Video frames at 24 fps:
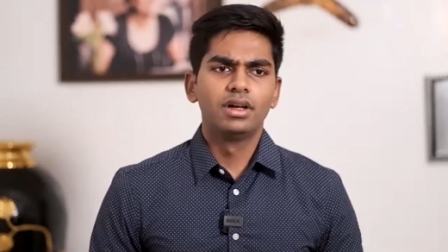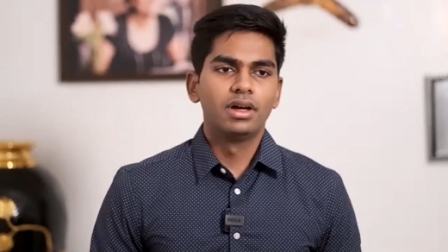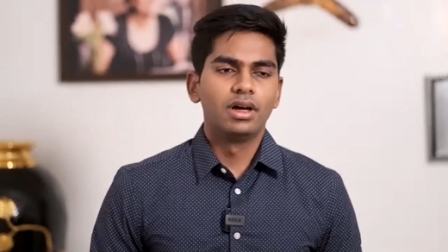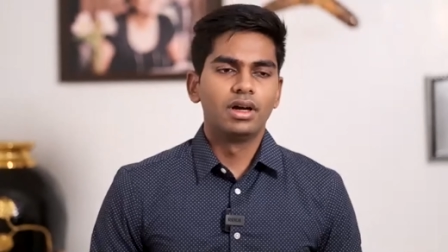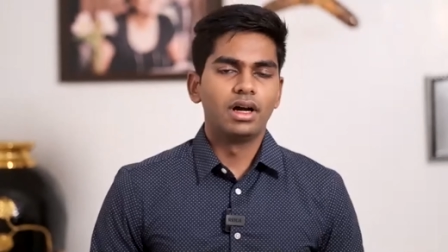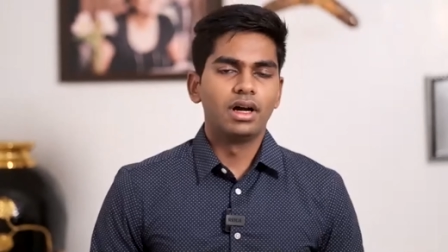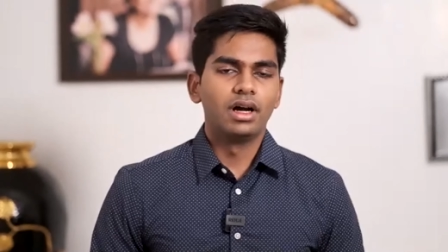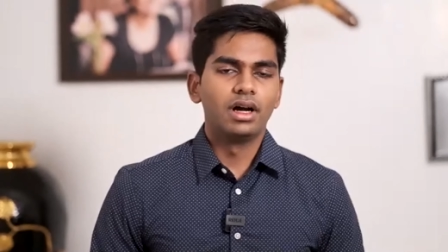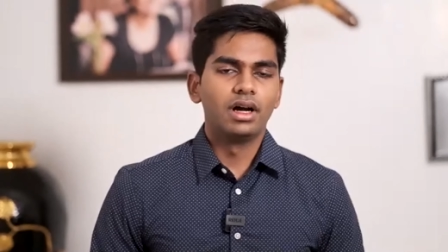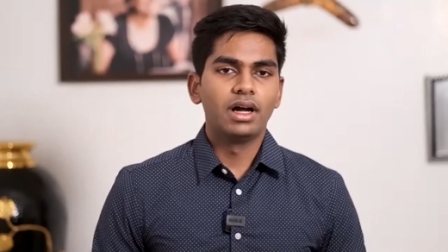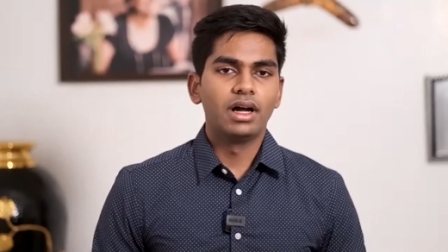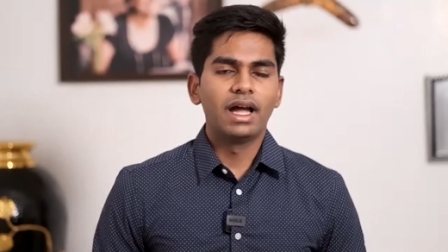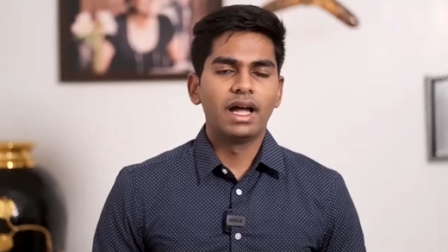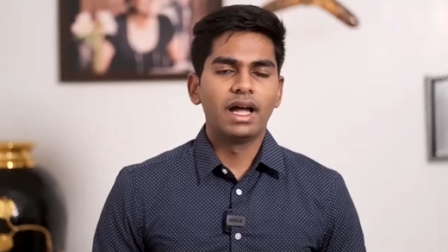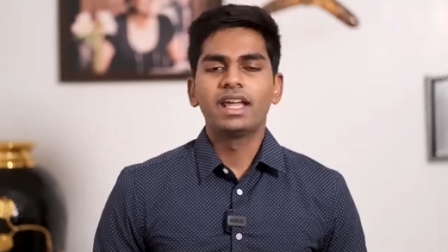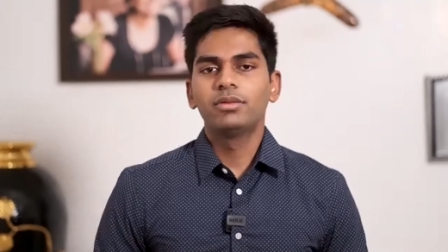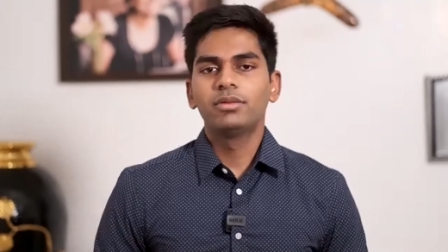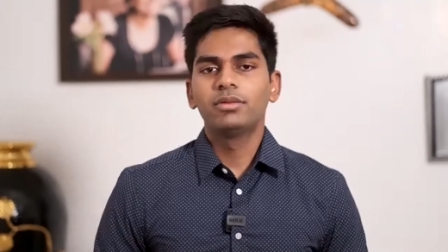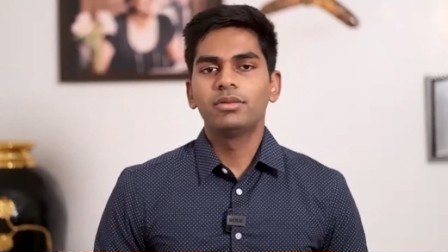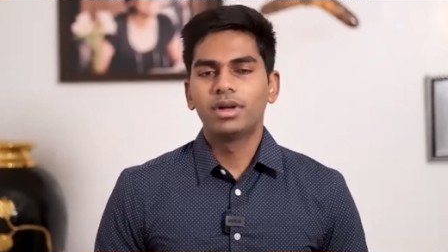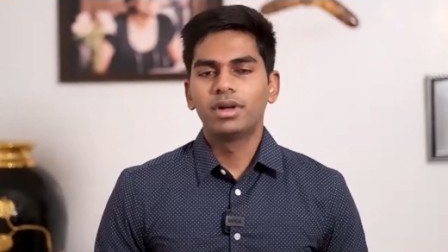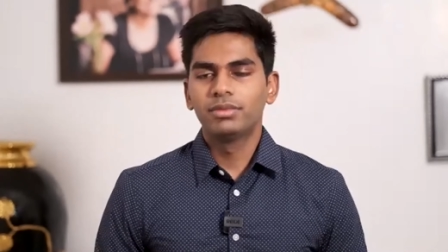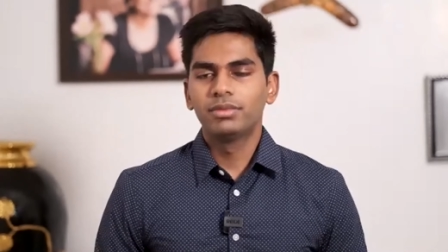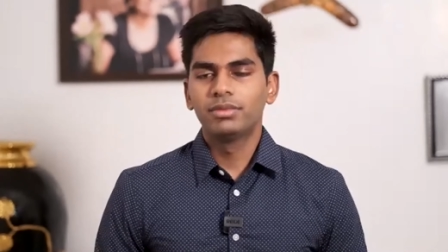uh, i
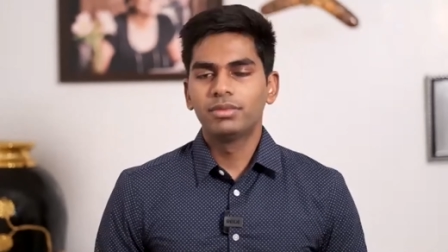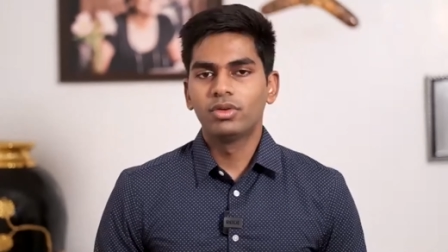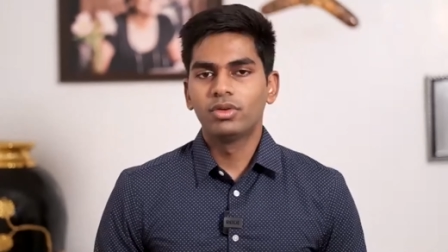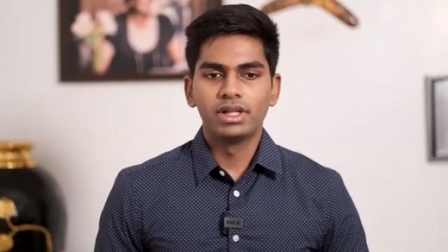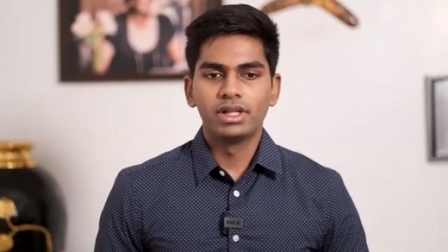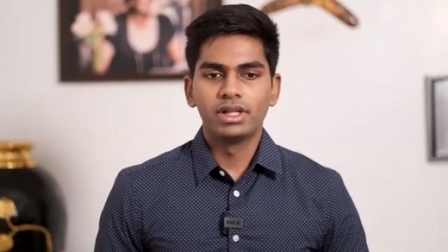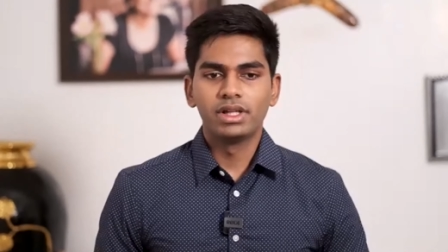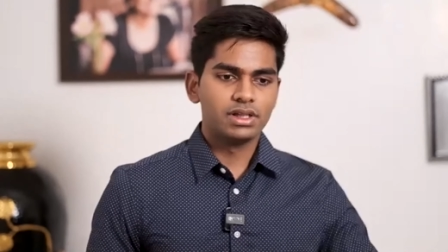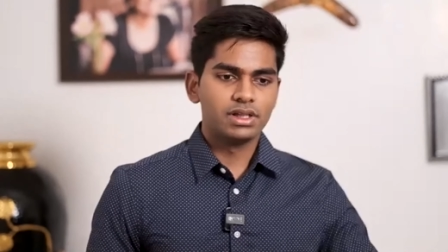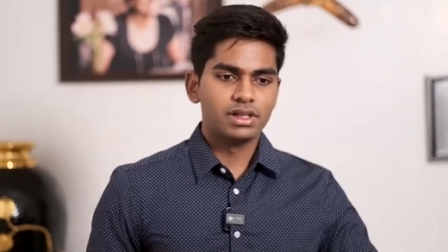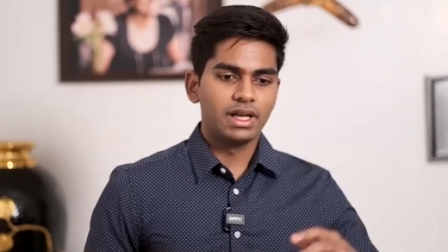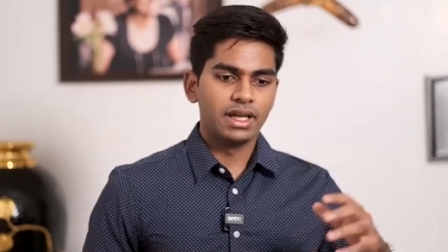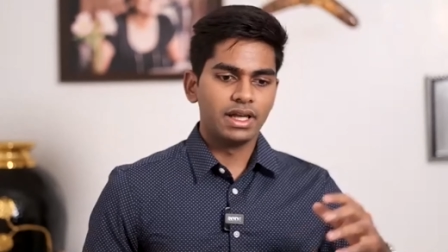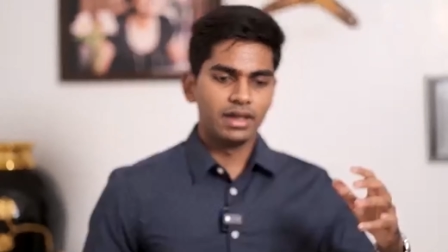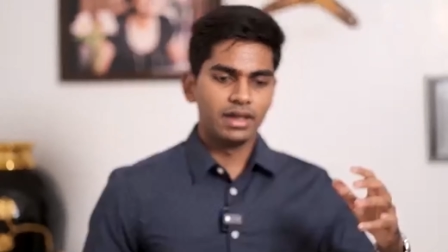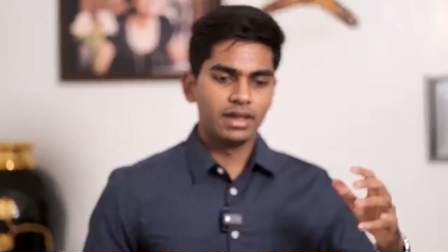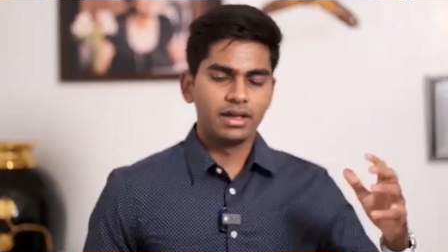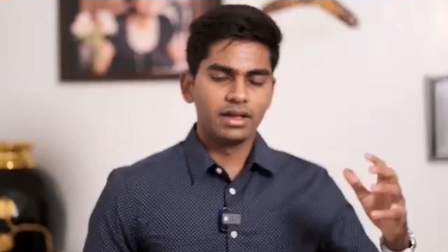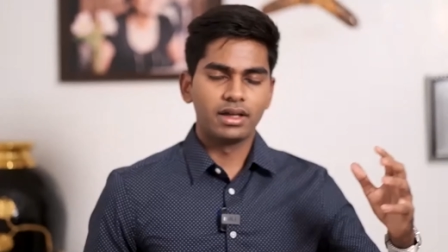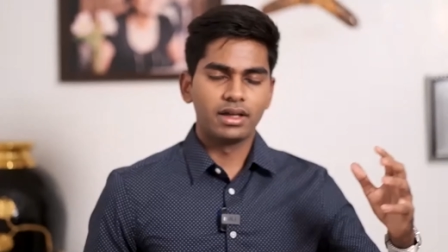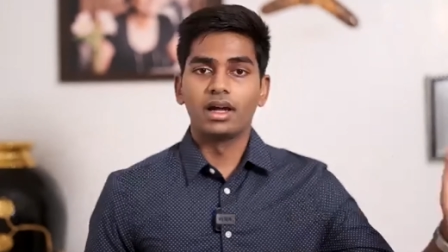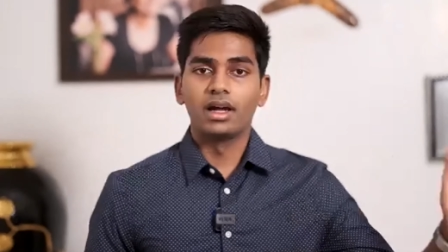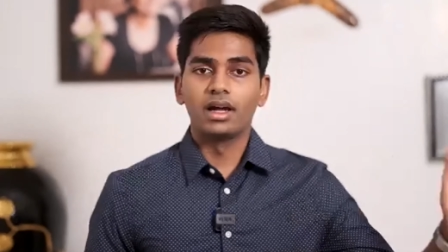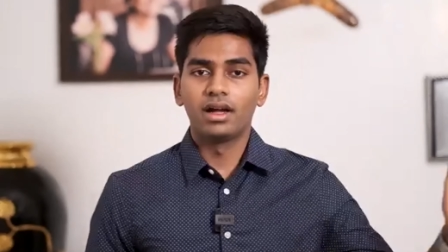remember once like
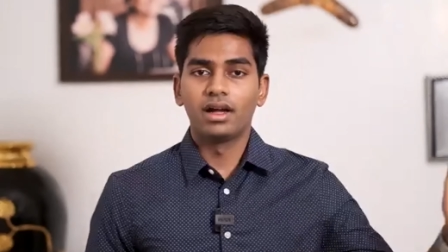uh,